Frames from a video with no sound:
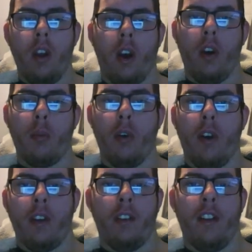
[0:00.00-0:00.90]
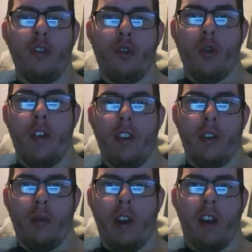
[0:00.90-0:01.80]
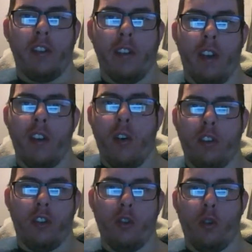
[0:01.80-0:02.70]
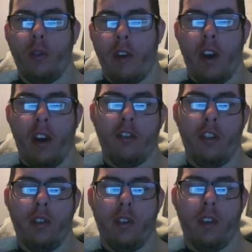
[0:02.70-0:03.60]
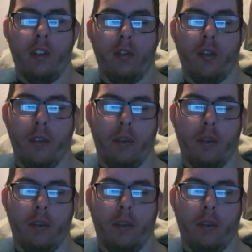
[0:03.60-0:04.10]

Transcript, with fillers: I hope you guys enjoyed this reaction. I know it's a short reaction and short